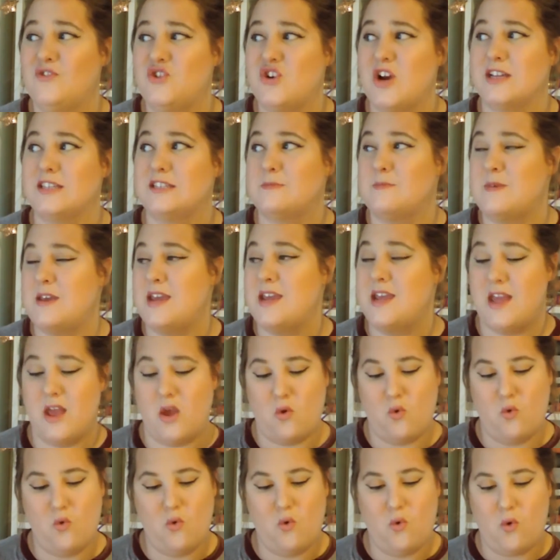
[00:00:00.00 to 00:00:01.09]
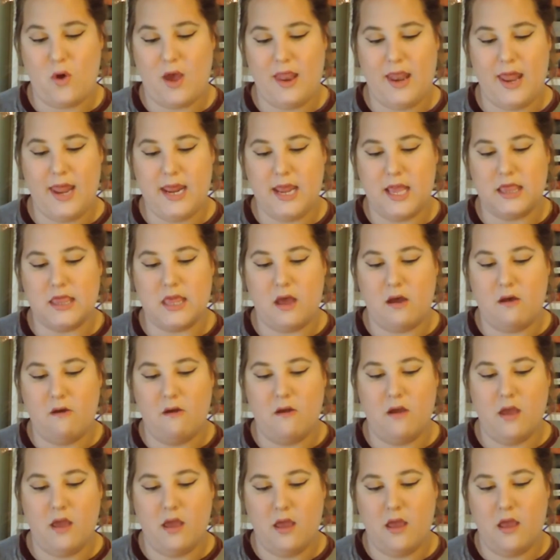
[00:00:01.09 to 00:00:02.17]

Trust me. Ooh, I like it though.